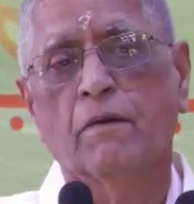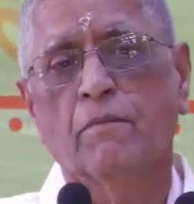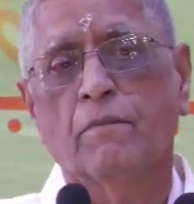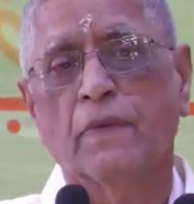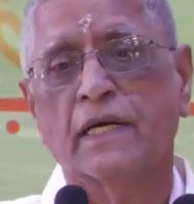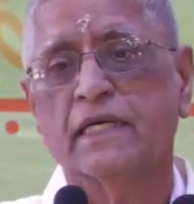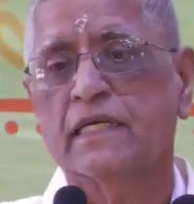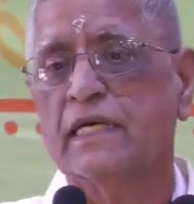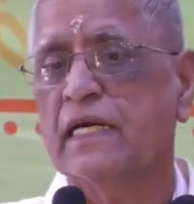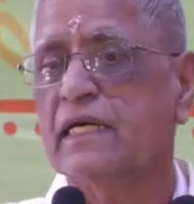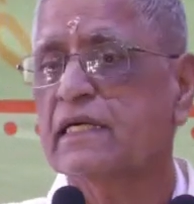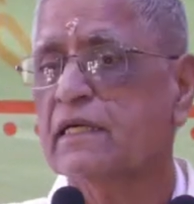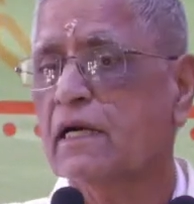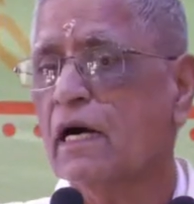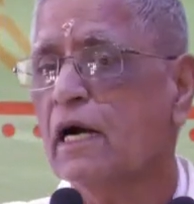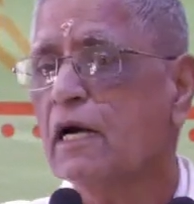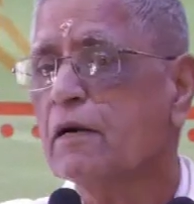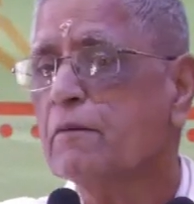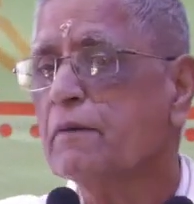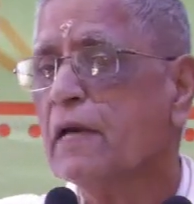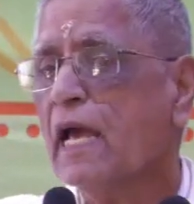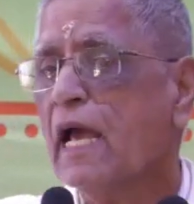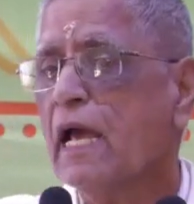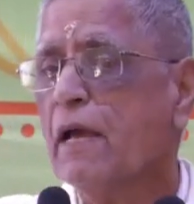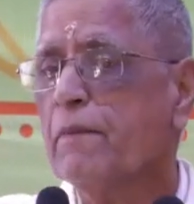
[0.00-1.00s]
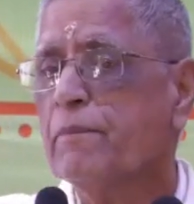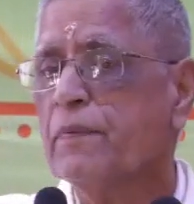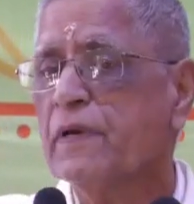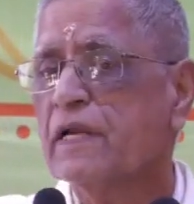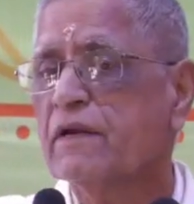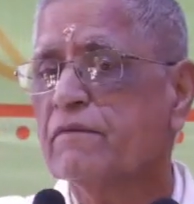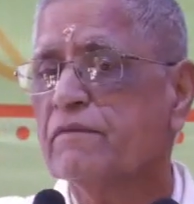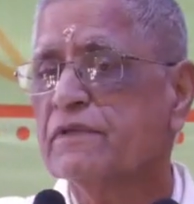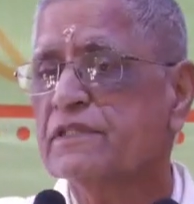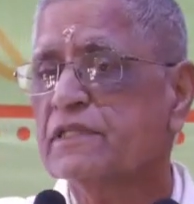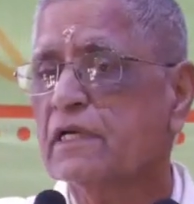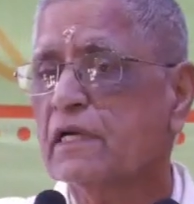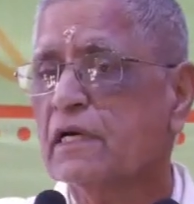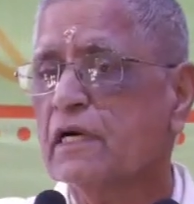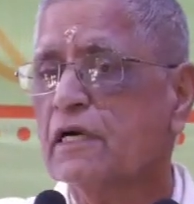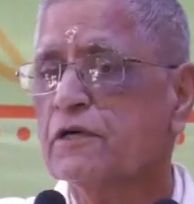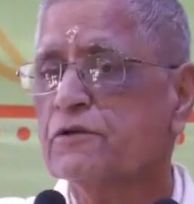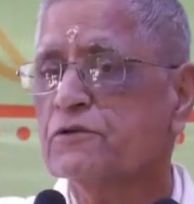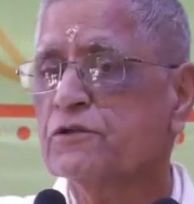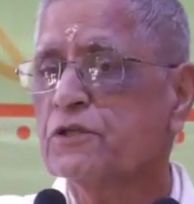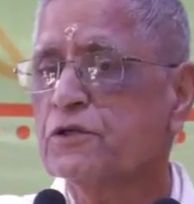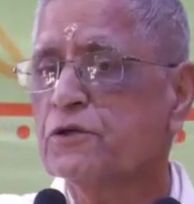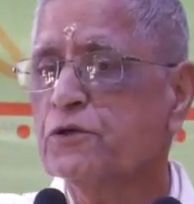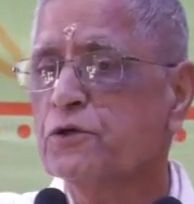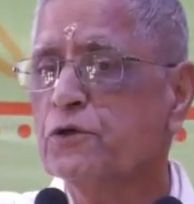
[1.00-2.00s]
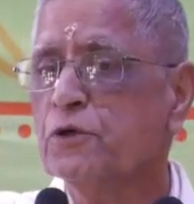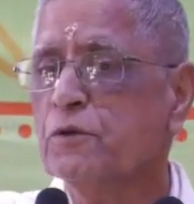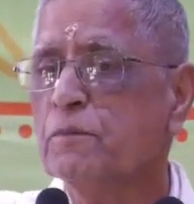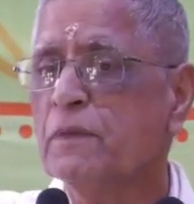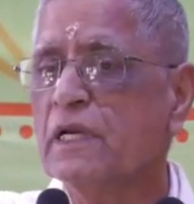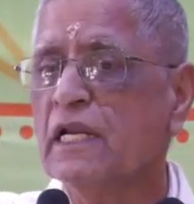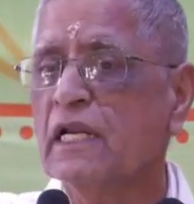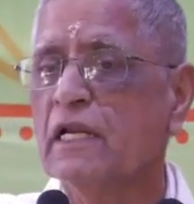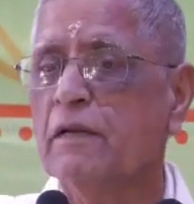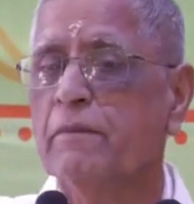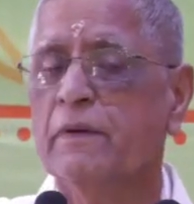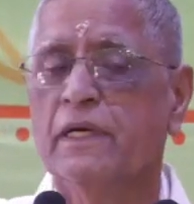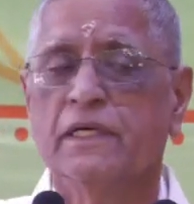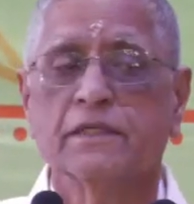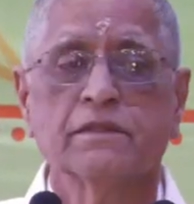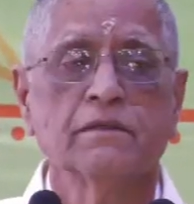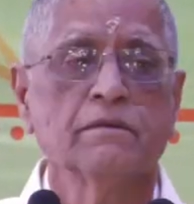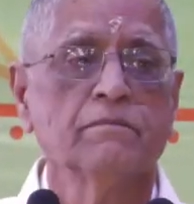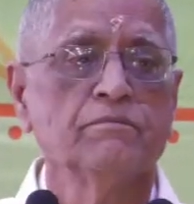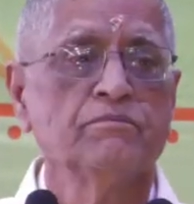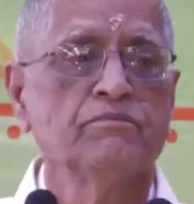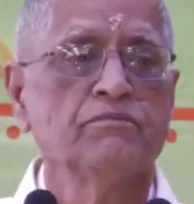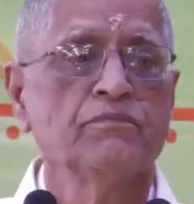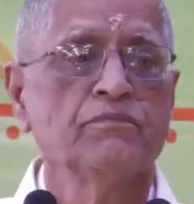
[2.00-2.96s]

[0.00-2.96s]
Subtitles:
But it can't happen with regard to the human element.